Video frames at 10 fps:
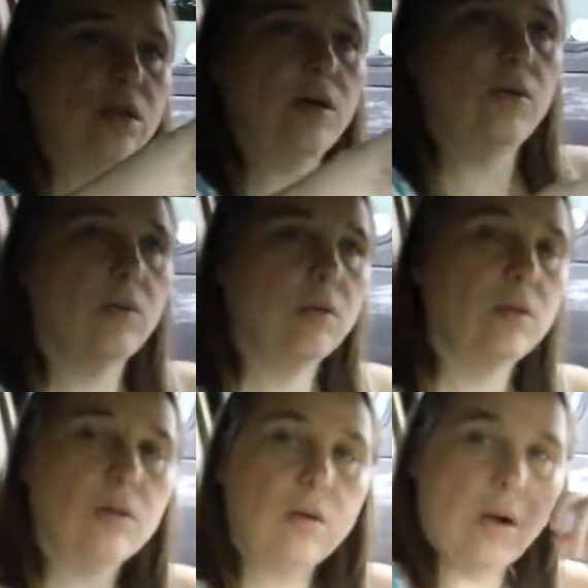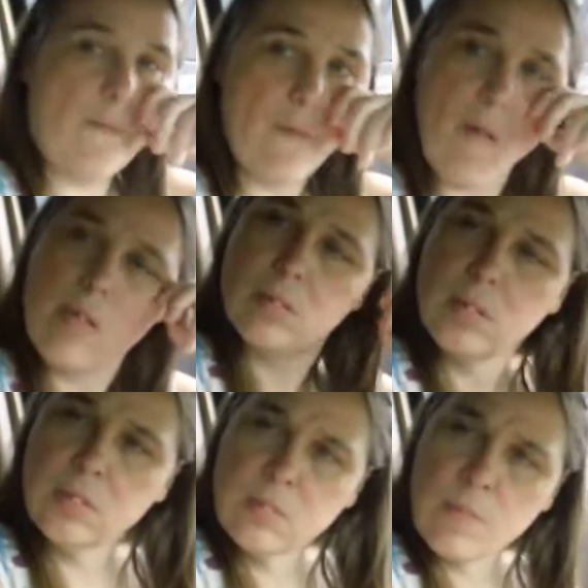Not for the windshield, no. They don't use that for the
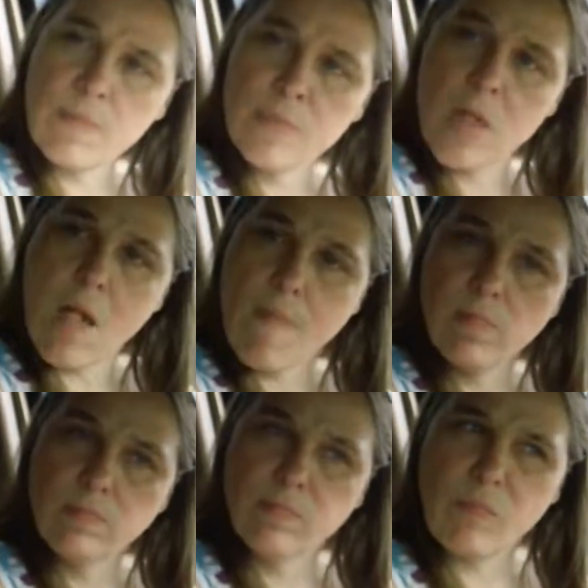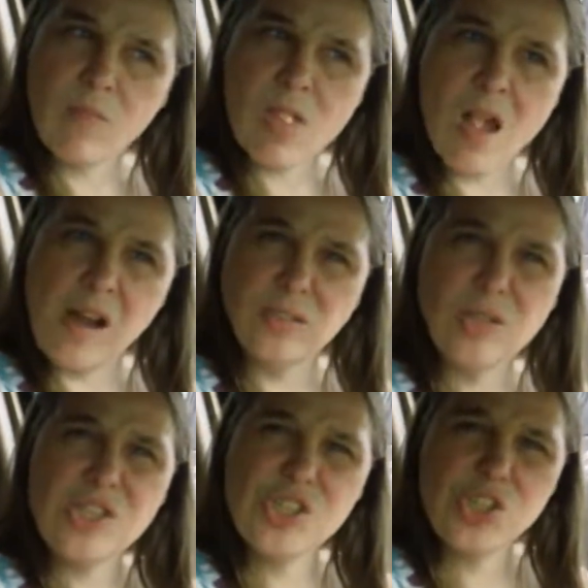windshield. That's only side door glass, and it's been in use
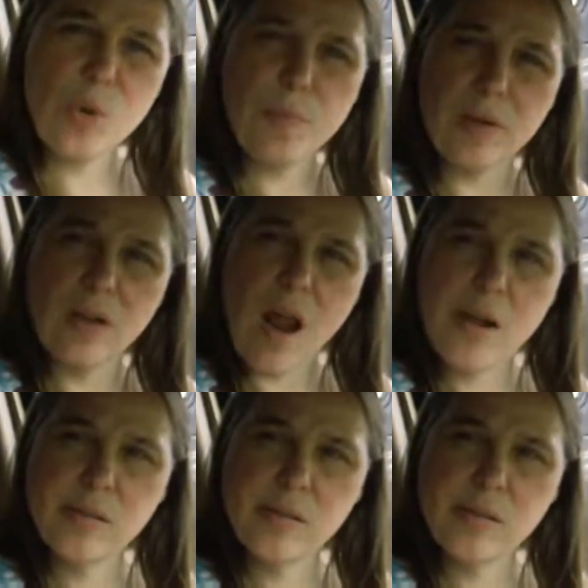for like 50 years.